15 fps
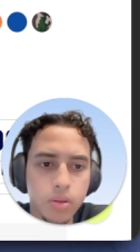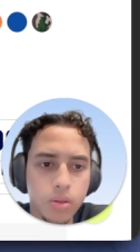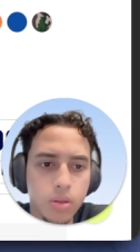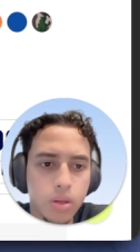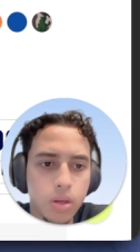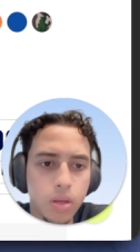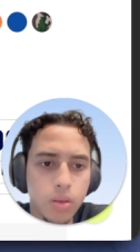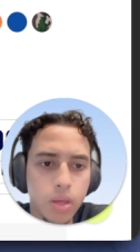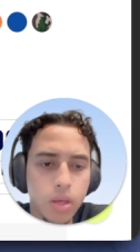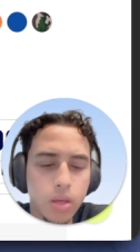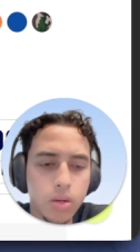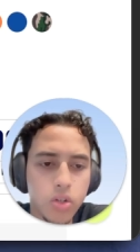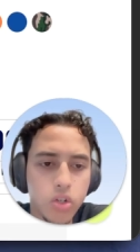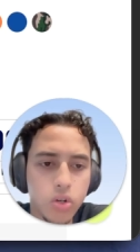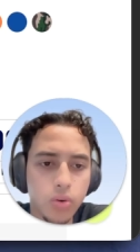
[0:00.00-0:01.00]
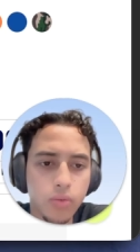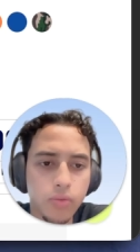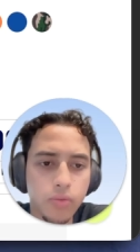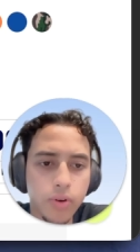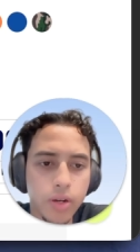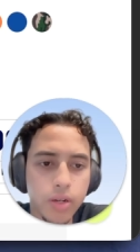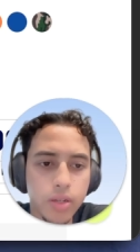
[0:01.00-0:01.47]
And then choke
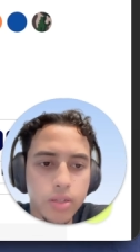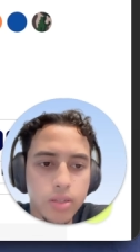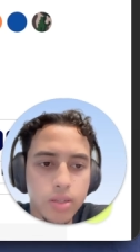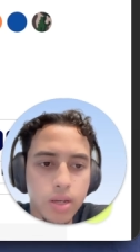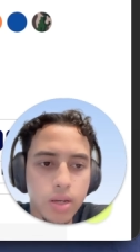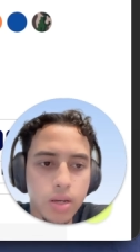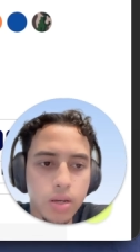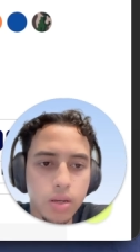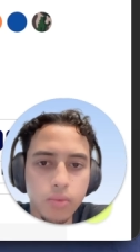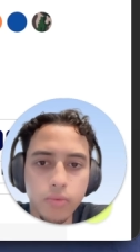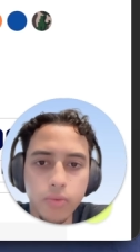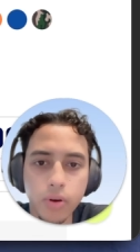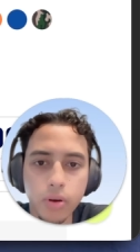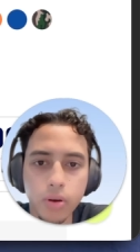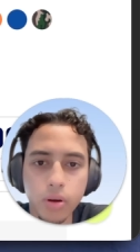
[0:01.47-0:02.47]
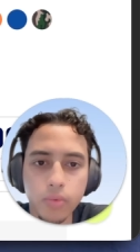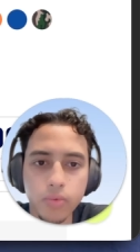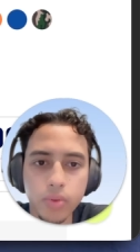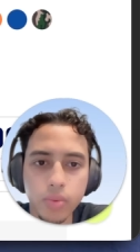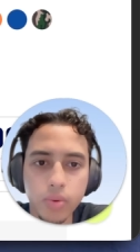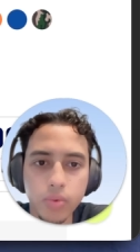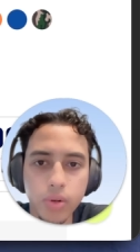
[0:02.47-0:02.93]
free design for
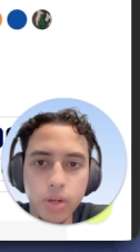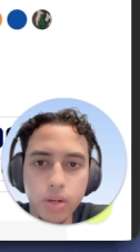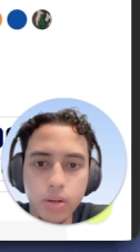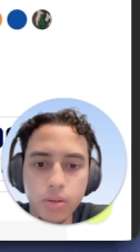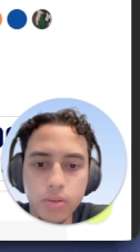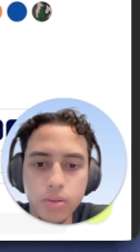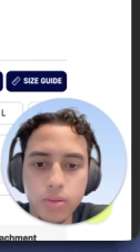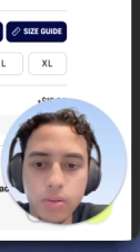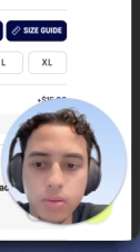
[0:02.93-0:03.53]
comfortable walks.